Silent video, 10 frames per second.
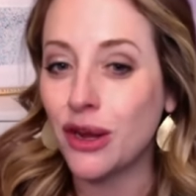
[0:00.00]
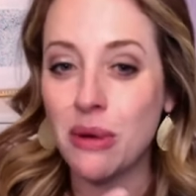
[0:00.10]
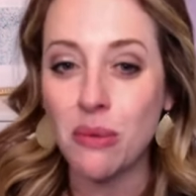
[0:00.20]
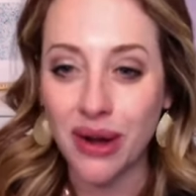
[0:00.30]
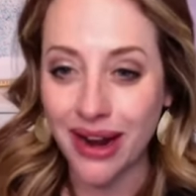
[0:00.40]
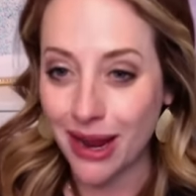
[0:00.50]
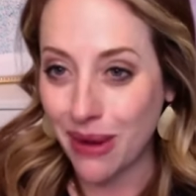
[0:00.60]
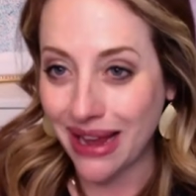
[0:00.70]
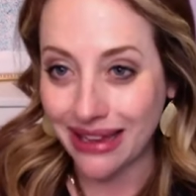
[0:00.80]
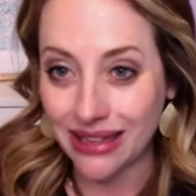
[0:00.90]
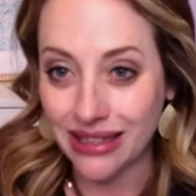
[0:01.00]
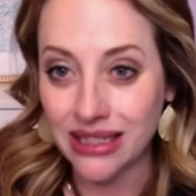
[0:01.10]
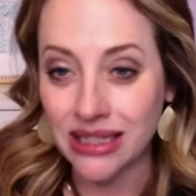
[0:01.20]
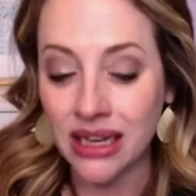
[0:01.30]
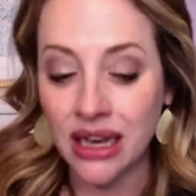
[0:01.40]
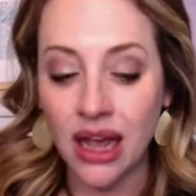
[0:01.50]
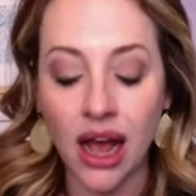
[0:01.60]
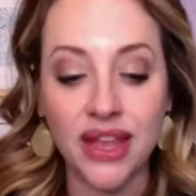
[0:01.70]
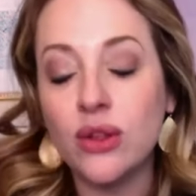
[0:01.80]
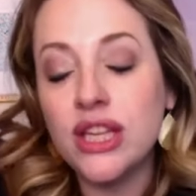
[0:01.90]
I remember when I had my kids
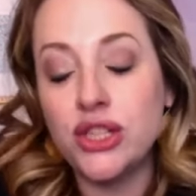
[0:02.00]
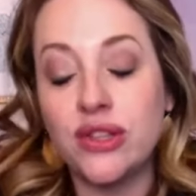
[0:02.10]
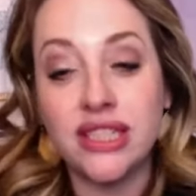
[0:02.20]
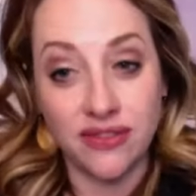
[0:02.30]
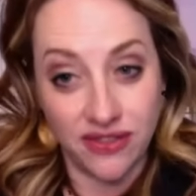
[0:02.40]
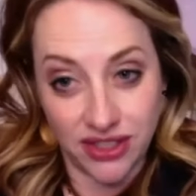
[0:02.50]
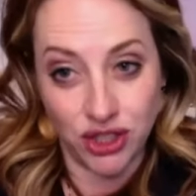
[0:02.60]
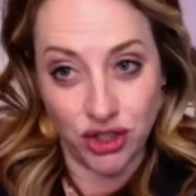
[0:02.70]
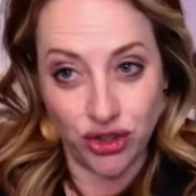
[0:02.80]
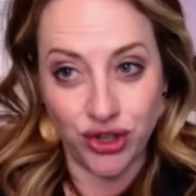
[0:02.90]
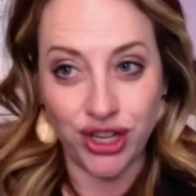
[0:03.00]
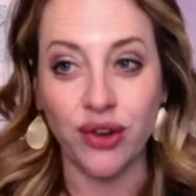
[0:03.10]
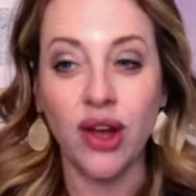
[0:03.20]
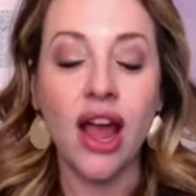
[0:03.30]
and only do this if this is true to you.